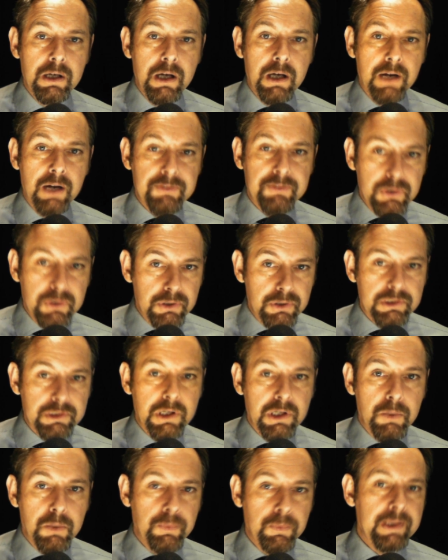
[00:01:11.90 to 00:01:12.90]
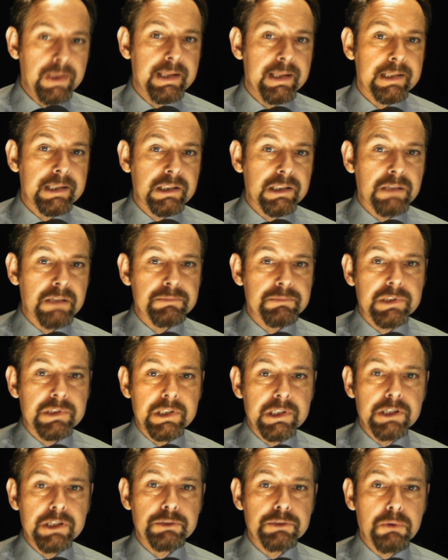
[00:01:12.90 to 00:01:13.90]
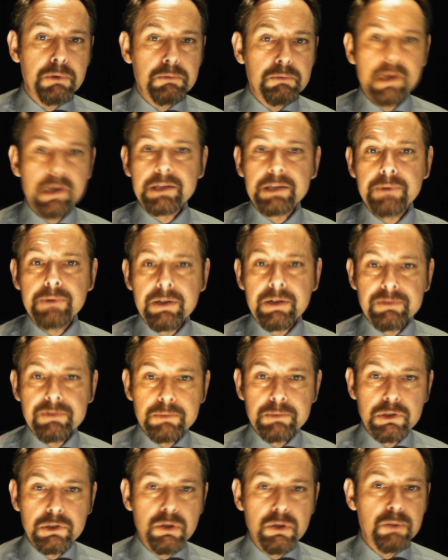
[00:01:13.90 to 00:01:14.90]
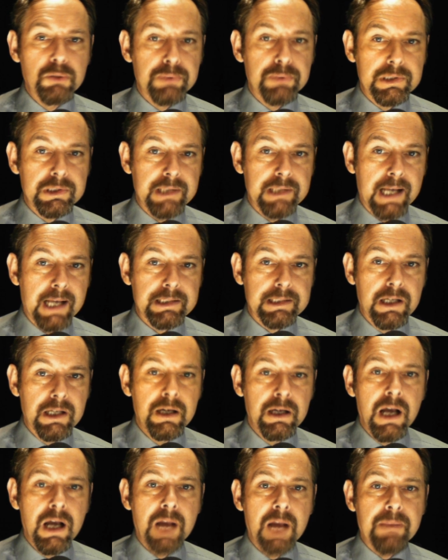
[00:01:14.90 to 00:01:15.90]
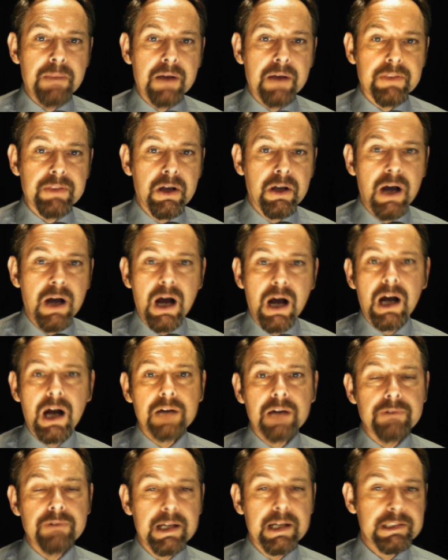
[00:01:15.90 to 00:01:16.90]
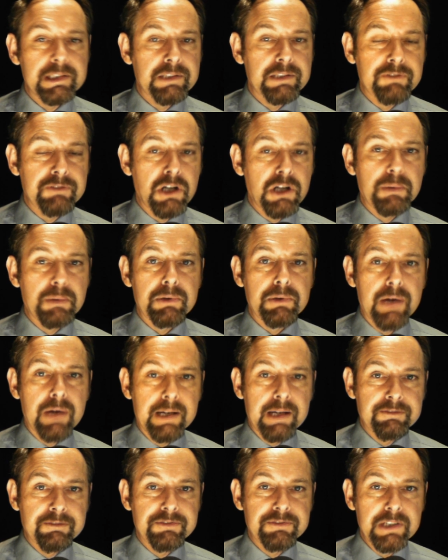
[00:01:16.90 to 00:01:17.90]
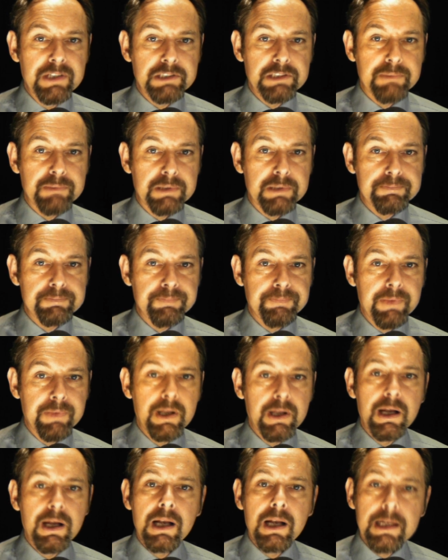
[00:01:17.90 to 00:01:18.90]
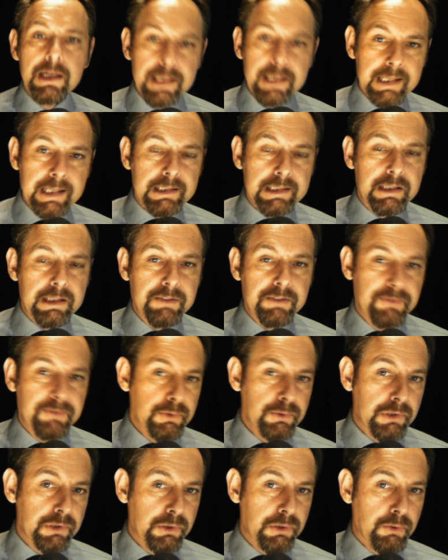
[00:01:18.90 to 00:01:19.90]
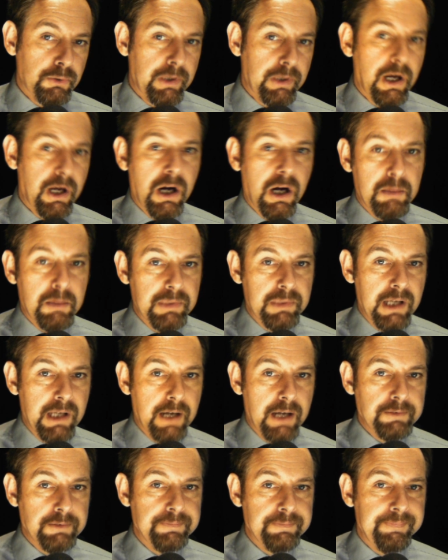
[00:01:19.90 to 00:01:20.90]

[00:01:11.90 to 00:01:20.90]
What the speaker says: Of course, with this comes the usual rhetoric from corporate sector about the high rates of copyright infringement. Links to the full story are below.